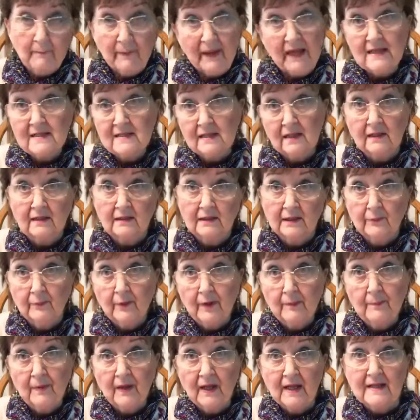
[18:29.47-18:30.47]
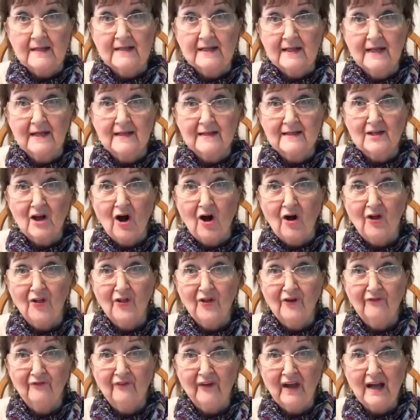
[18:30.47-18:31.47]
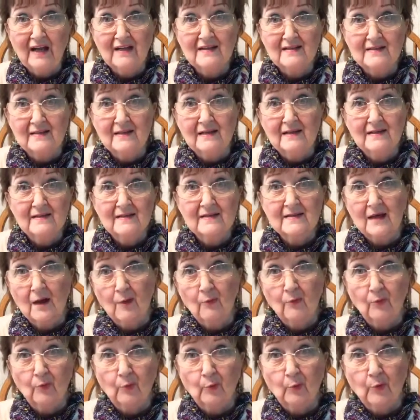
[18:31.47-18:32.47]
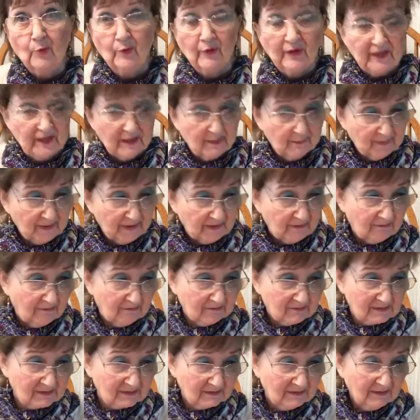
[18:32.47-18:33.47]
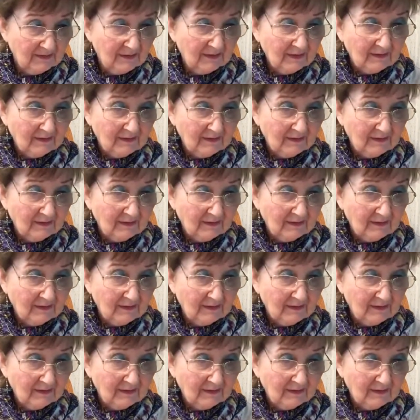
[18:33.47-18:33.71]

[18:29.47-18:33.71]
basically replaces all the vaccines that we're worried about.